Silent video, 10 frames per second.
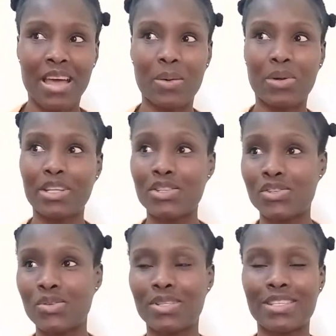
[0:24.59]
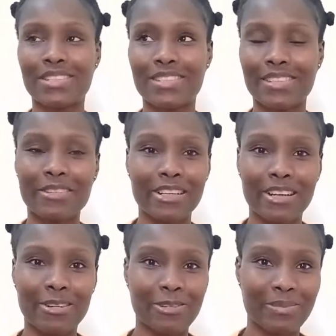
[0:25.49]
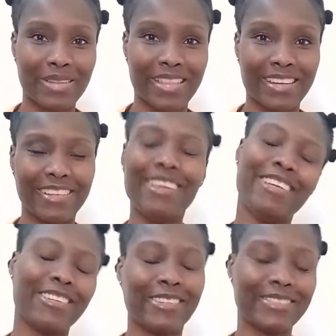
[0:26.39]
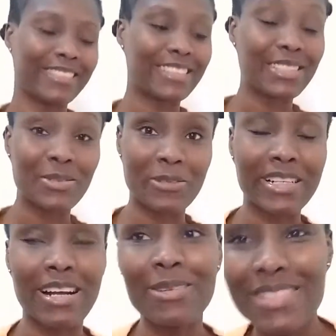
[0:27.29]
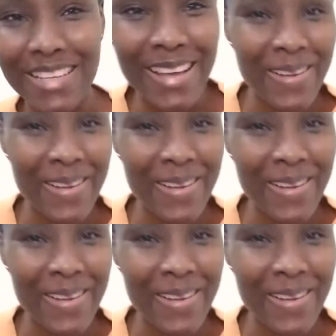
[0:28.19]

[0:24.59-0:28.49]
I wanted to shoot it earlier on, but then didn't work out.